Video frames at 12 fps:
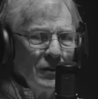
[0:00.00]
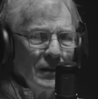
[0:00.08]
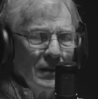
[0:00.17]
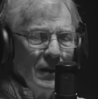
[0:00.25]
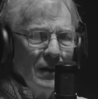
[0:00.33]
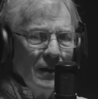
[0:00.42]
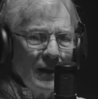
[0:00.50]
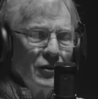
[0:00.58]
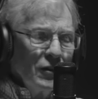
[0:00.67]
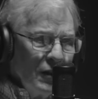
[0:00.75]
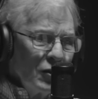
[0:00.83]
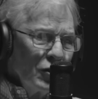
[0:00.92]
And I
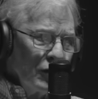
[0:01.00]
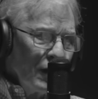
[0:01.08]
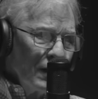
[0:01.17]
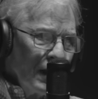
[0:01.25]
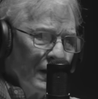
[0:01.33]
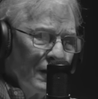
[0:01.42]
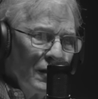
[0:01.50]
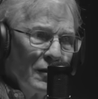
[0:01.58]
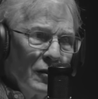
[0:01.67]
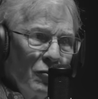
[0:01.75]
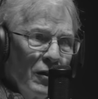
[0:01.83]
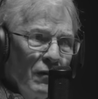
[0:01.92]
said, yes, sir, I'd like to go to the
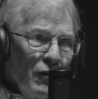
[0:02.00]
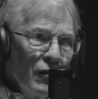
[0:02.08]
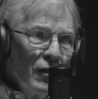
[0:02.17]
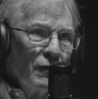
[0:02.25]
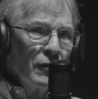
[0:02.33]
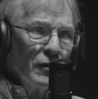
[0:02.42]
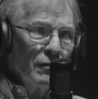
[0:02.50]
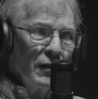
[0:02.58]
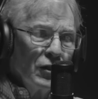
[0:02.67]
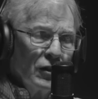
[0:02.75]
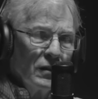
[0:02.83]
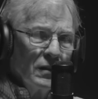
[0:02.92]
25th Infantry
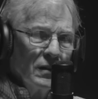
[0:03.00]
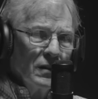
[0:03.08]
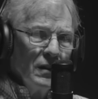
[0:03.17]
Division,